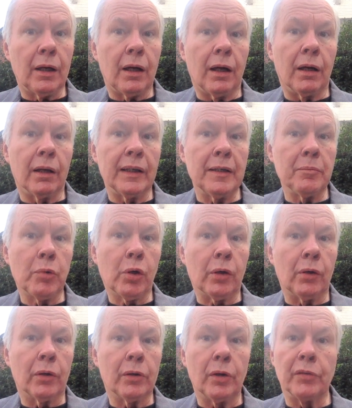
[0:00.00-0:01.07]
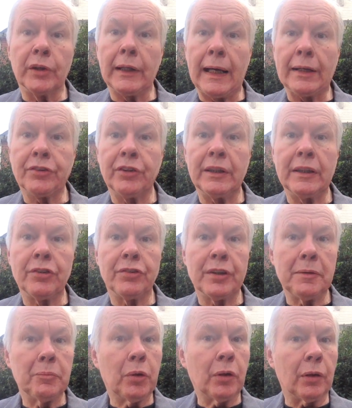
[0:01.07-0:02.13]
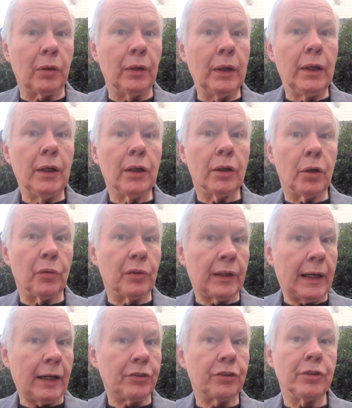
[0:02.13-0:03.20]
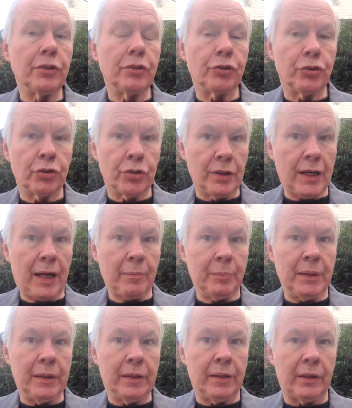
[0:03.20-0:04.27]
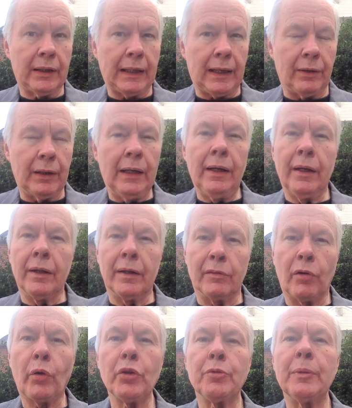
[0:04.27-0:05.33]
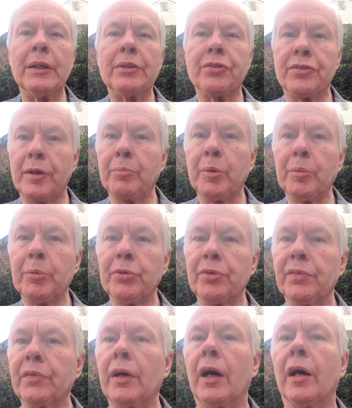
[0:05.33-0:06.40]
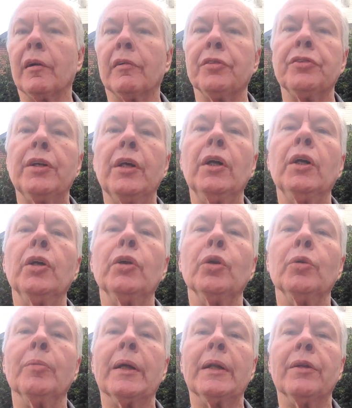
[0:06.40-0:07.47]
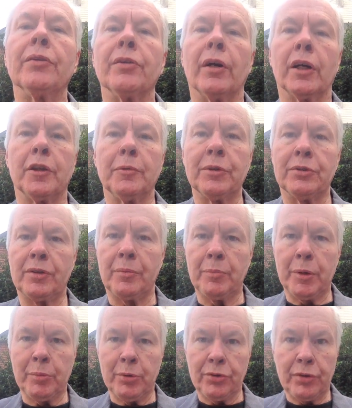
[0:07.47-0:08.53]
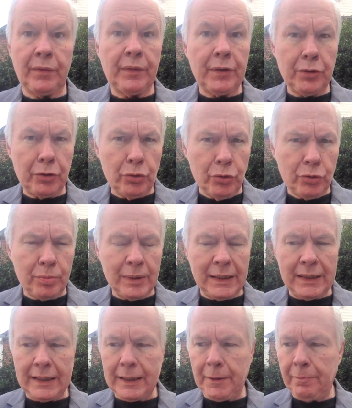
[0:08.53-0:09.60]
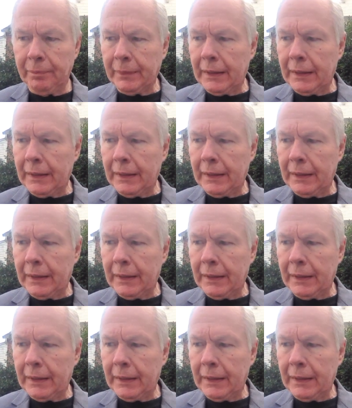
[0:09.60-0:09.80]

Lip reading: are immoral. Covert action is immoral. Covert action should not be carried out. There have always been some members of Congress who made this argument, some members of the news media,